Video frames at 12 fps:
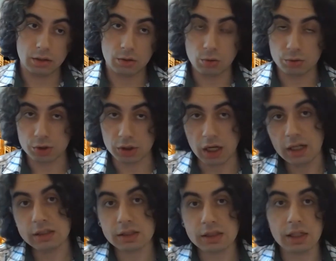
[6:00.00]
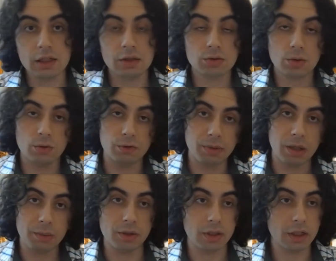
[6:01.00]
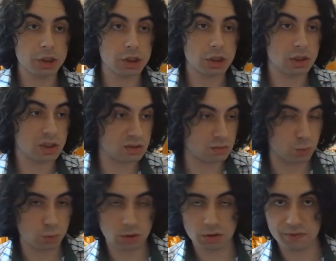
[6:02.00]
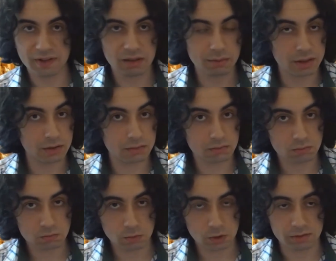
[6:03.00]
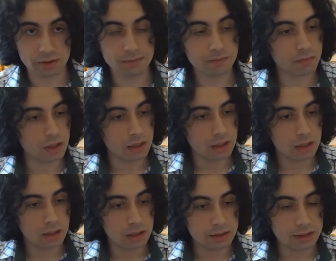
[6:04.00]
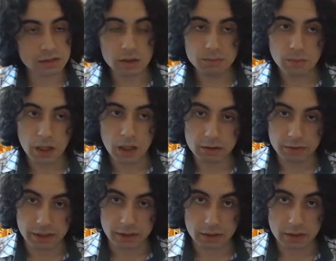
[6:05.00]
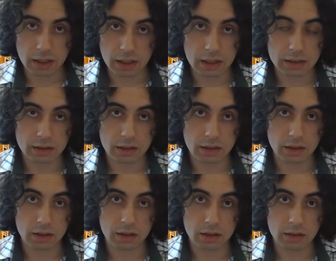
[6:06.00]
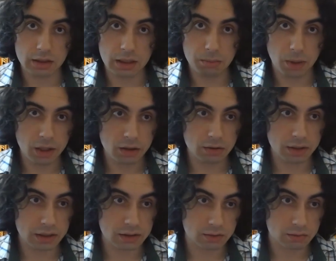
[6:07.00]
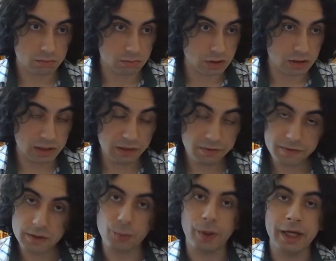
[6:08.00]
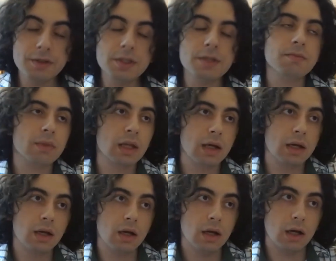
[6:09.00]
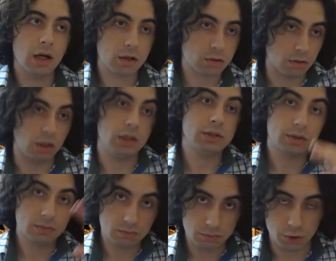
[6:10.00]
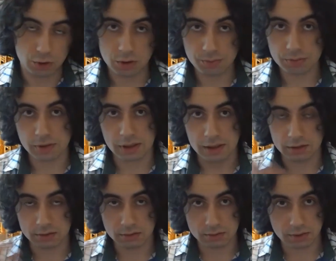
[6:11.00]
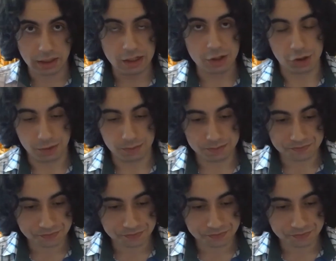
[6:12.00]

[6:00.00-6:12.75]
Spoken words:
encroaching ice age, overpopulation, war, famine, whatever. They start migrating and they migrate in different waves across Europe and Asia.